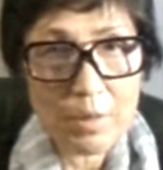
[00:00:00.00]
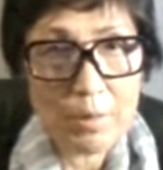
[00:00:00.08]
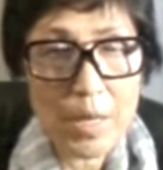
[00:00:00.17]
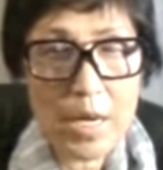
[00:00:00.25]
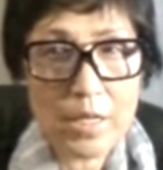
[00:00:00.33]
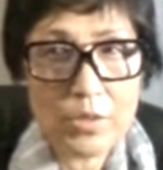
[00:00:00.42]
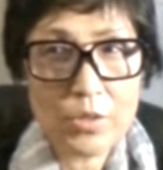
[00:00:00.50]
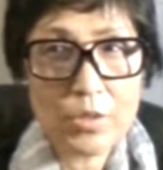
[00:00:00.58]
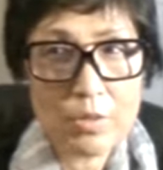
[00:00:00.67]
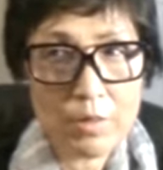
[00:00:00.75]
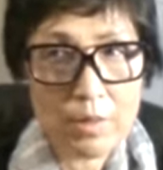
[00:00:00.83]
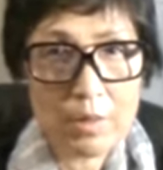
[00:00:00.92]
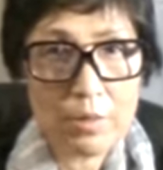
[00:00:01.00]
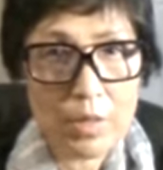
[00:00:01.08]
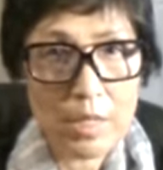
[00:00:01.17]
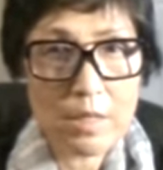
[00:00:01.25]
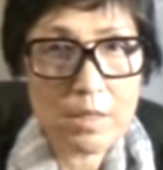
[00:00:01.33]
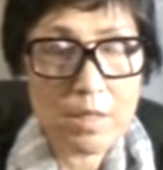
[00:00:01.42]
past to the
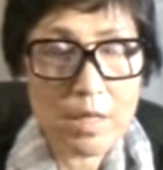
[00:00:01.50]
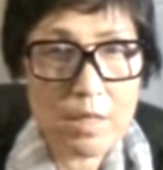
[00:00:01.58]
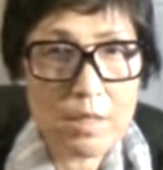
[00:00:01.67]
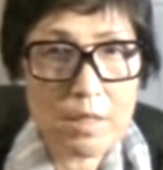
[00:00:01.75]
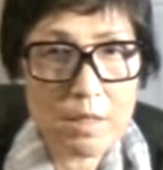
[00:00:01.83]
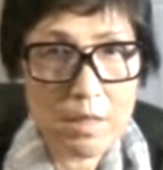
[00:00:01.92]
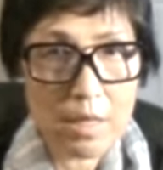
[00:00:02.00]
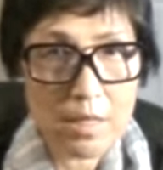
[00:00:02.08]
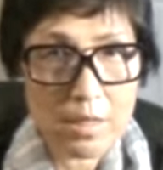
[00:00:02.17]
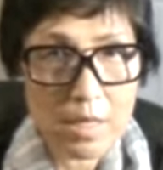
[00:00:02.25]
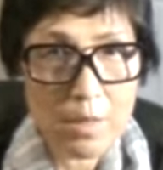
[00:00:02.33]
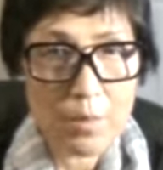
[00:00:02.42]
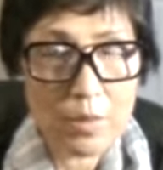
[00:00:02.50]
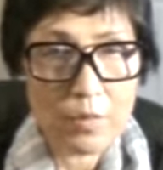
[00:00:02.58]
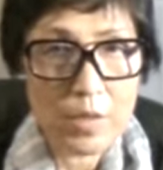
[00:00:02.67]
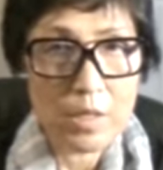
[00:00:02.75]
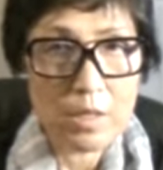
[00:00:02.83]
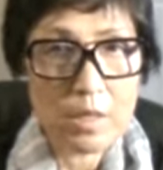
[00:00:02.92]
United States last couple of
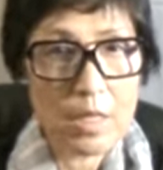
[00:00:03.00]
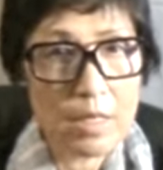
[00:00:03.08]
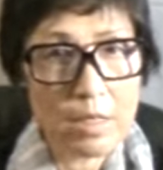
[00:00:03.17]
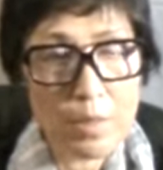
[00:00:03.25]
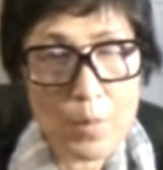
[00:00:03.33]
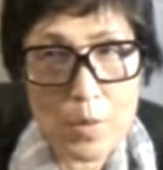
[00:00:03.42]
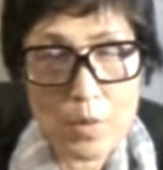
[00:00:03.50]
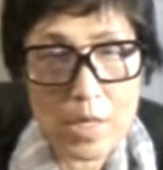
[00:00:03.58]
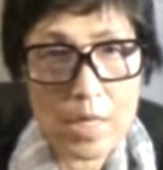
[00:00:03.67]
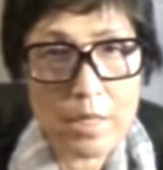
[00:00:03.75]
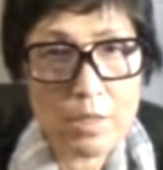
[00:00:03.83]
years, like Ebola,